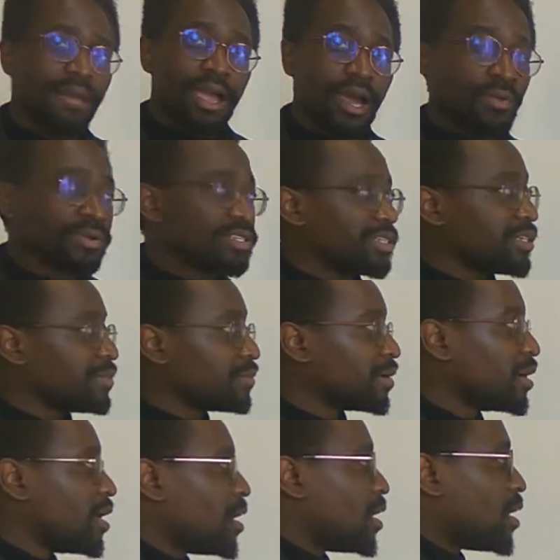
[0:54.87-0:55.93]
Our team,
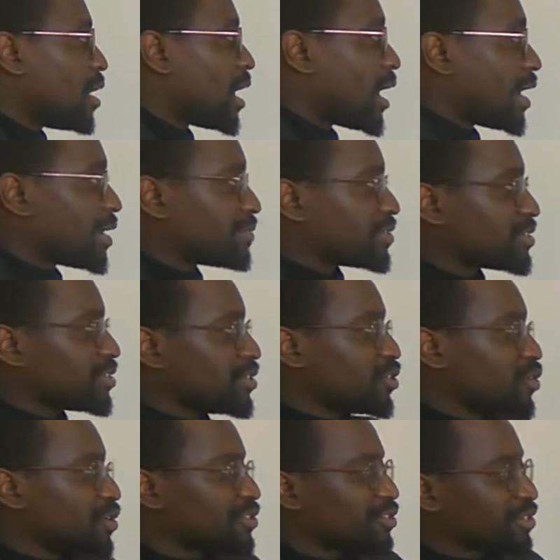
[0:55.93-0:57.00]
I am the
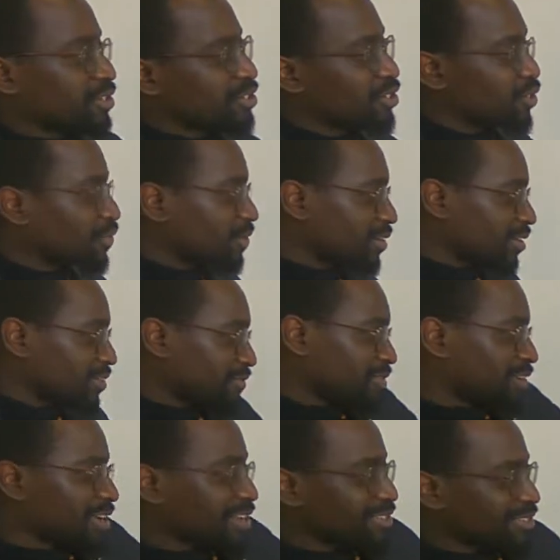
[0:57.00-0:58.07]
CEO, as you can see over here, the
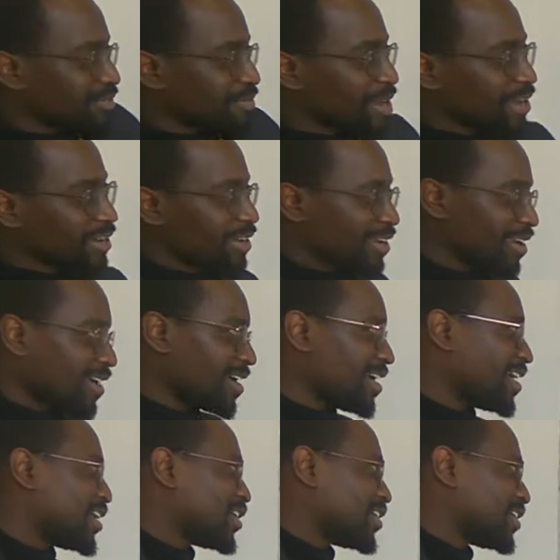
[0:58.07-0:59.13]
very handsome man,
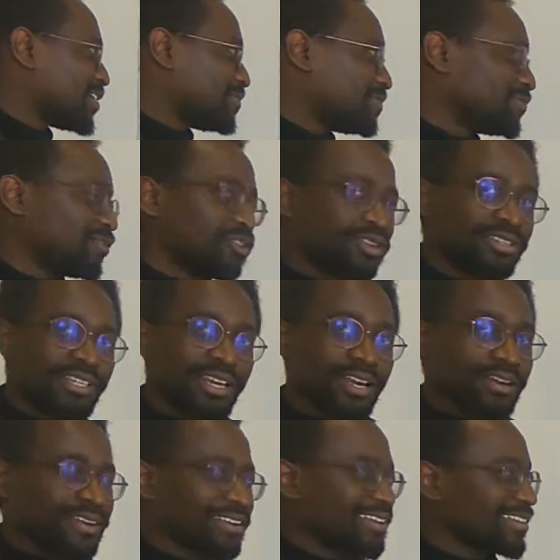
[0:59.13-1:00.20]
George
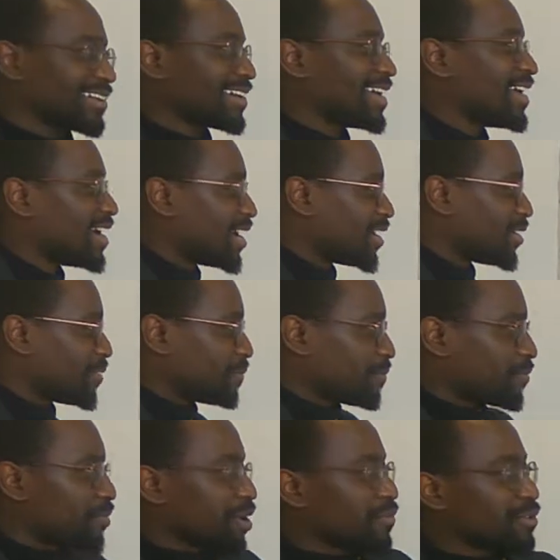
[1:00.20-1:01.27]
Ahere.
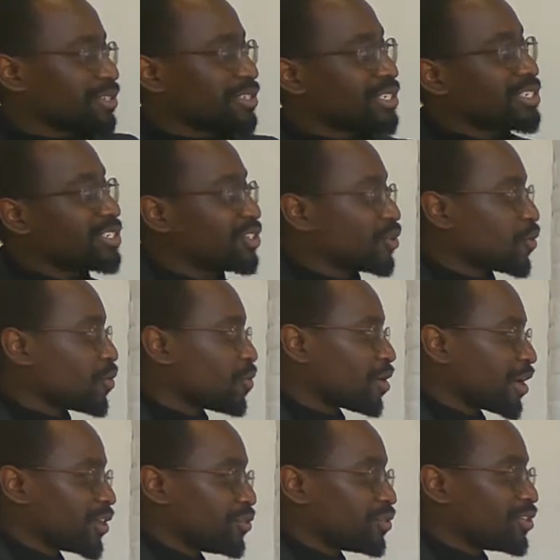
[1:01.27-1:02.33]
We have our CTO,
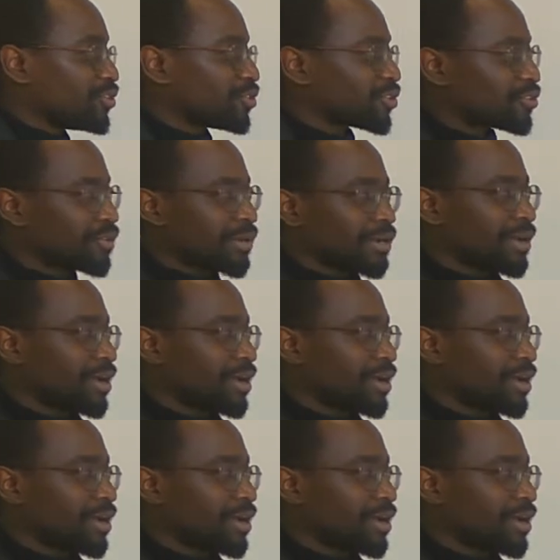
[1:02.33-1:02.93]
Ayugi Joshua.